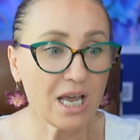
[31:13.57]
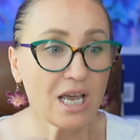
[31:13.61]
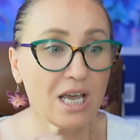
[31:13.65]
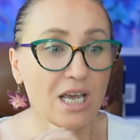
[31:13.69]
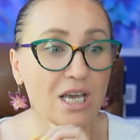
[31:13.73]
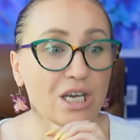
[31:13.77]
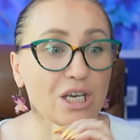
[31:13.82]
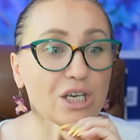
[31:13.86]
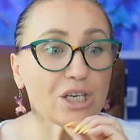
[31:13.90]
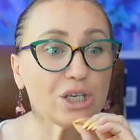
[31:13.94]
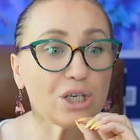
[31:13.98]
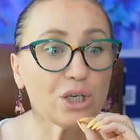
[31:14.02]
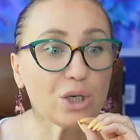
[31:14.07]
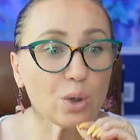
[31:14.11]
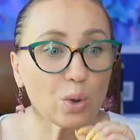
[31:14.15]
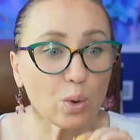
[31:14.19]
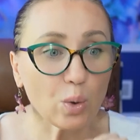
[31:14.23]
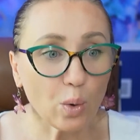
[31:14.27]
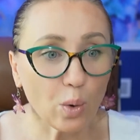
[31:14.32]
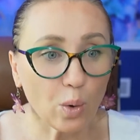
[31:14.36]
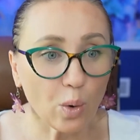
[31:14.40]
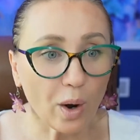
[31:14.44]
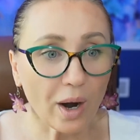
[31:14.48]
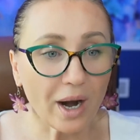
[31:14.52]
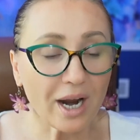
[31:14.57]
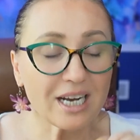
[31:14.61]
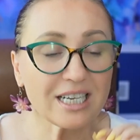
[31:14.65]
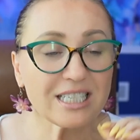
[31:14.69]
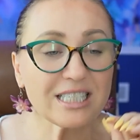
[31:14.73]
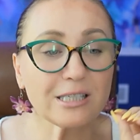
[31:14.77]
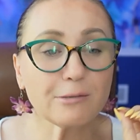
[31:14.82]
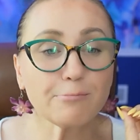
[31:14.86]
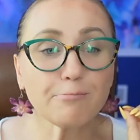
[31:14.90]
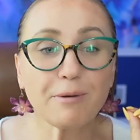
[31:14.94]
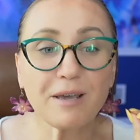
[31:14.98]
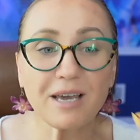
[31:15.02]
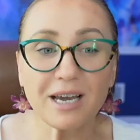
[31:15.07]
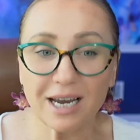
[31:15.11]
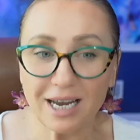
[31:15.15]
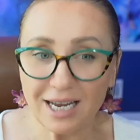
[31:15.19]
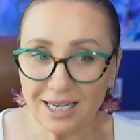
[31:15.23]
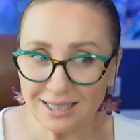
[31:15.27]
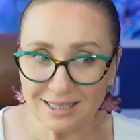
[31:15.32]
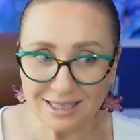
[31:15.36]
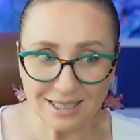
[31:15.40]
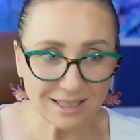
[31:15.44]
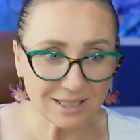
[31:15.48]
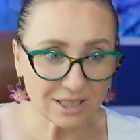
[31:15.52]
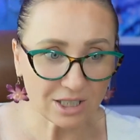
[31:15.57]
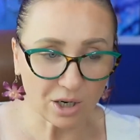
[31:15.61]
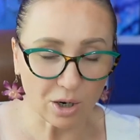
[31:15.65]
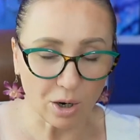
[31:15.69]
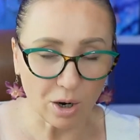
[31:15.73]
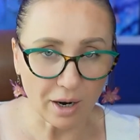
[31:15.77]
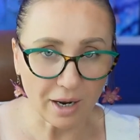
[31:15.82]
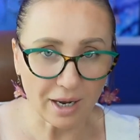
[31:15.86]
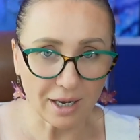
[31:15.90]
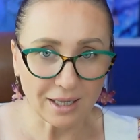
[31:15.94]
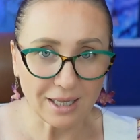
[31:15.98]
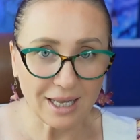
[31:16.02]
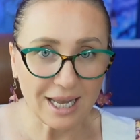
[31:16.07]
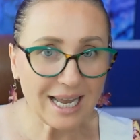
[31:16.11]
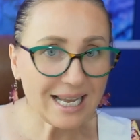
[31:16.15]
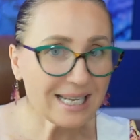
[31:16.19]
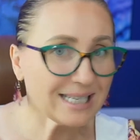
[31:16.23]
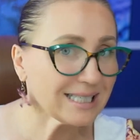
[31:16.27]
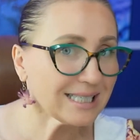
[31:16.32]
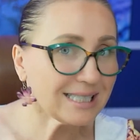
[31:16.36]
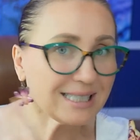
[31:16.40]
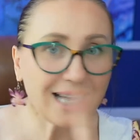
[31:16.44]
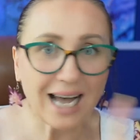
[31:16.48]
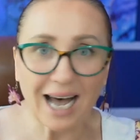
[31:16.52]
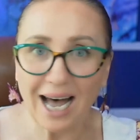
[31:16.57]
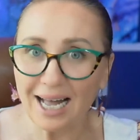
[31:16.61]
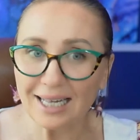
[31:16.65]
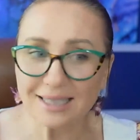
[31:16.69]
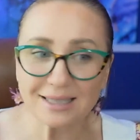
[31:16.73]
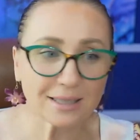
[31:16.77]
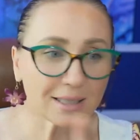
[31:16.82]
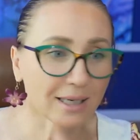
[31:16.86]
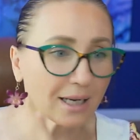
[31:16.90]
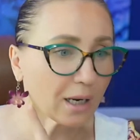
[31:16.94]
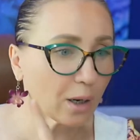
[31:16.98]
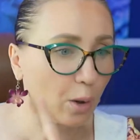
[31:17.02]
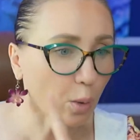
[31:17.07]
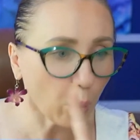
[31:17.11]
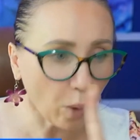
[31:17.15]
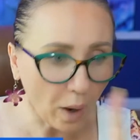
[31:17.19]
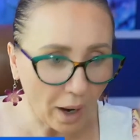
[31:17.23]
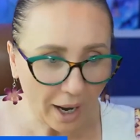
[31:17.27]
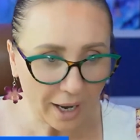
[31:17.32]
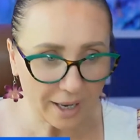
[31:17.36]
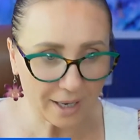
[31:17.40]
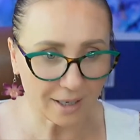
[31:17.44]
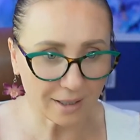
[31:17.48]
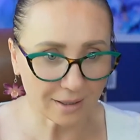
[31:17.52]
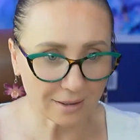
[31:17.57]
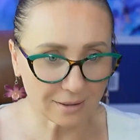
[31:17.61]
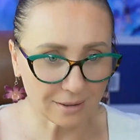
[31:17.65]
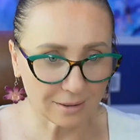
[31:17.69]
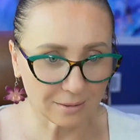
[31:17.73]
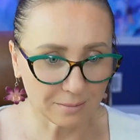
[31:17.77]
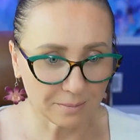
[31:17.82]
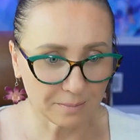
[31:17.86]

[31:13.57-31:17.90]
Your experience in trucking is not required.